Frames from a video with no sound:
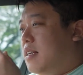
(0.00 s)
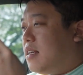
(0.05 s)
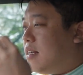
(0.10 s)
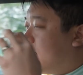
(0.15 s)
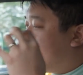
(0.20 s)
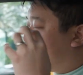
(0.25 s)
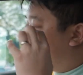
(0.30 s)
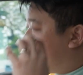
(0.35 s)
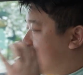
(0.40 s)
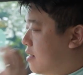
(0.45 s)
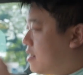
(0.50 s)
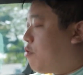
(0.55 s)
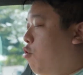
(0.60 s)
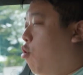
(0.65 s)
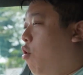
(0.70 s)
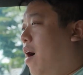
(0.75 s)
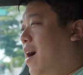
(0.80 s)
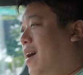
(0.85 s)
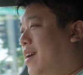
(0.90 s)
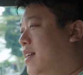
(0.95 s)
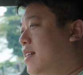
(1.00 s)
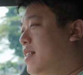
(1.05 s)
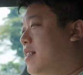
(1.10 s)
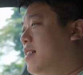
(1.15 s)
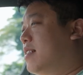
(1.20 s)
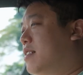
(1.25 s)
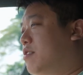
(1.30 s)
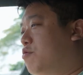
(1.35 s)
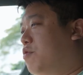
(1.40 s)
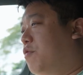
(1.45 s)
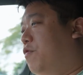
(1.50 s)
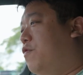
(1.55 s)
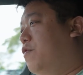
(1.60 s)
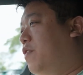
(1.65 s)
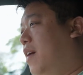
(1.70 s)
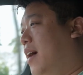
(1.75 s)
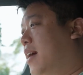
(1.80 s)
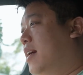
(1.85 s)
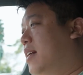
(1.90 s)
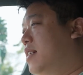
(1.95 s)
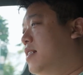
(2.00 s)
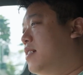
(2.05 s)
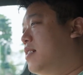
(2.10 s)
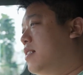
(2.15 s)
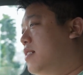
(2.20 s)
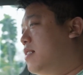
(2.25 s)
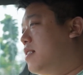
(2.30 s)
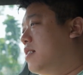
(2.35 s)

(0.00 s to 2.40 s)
It's quiet, it's refined,